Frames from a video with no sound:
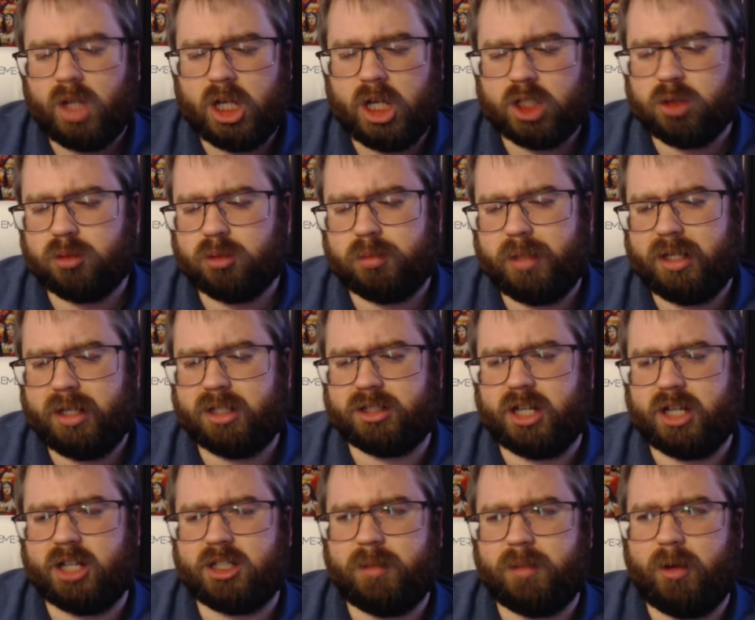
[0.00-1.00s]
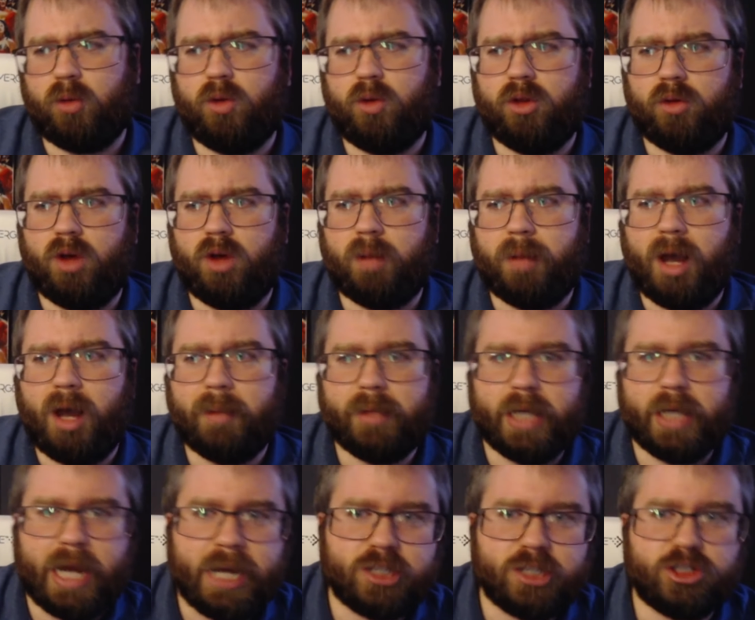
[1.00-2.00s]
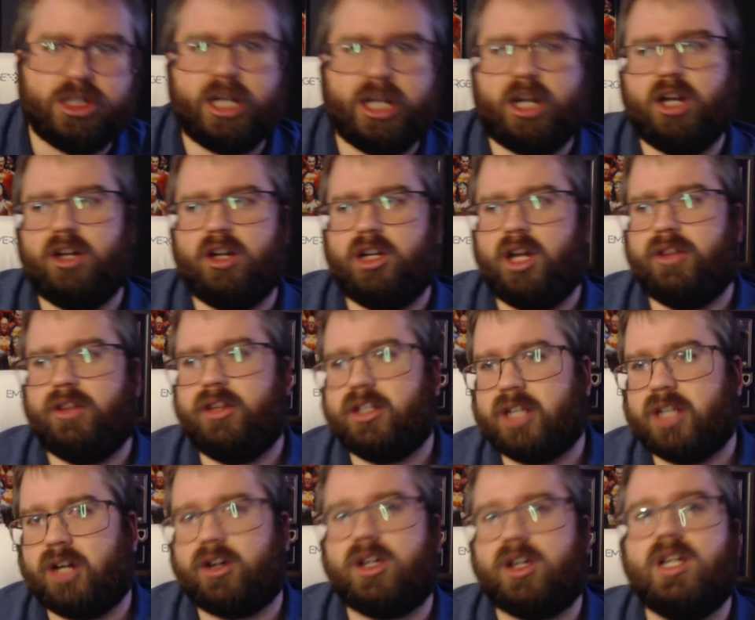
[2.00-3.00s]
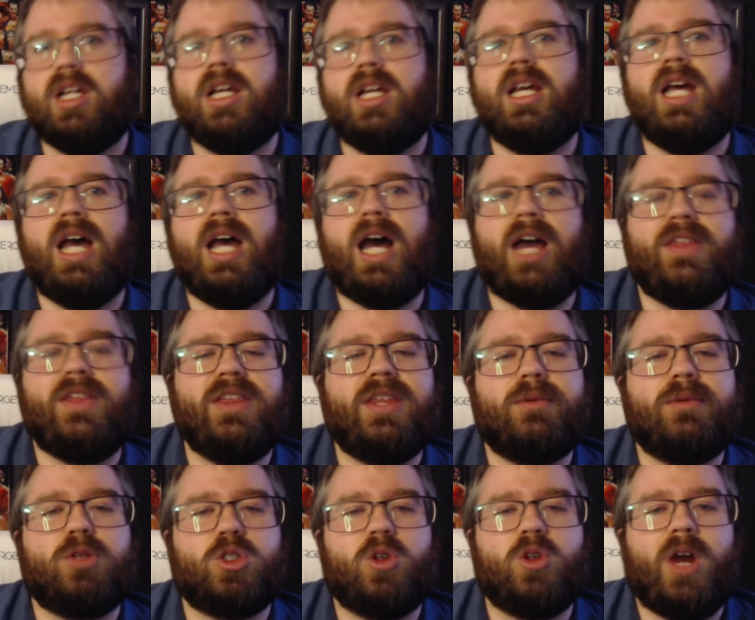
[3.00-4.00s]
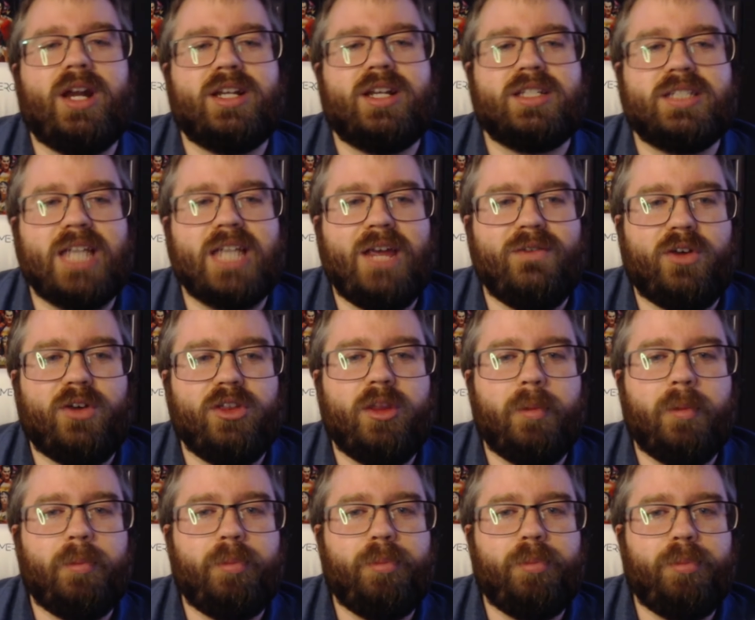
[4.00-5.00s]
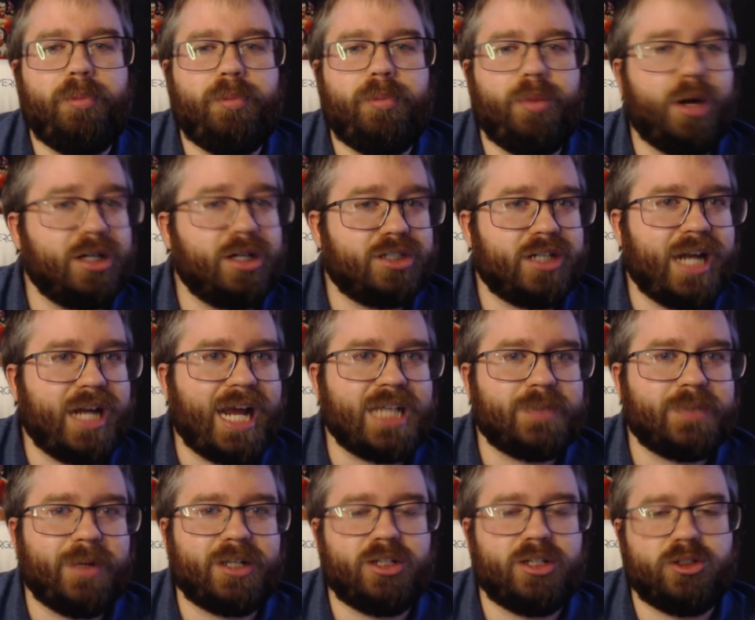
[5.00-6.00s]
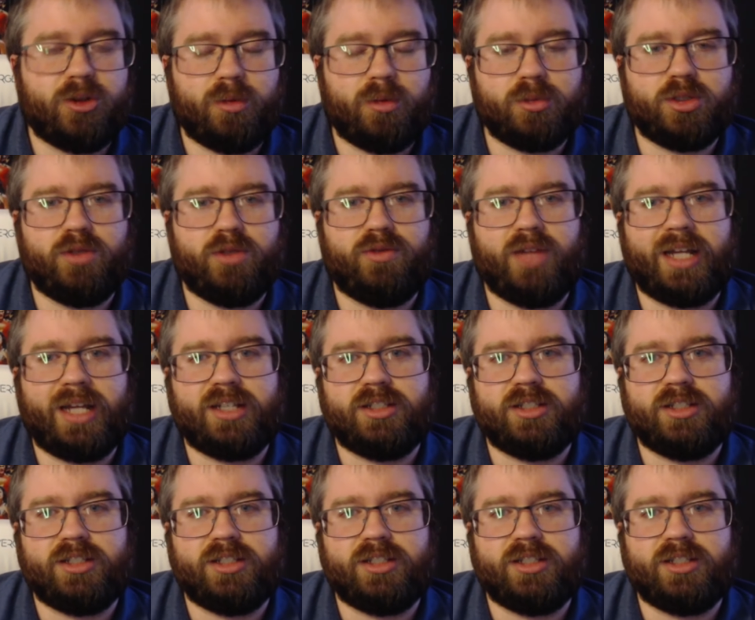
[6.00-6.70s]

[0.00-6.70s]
as there have been discussion about, well, Abomination, they could have done this character. I think they were trying to save on the budget aspect in terms of like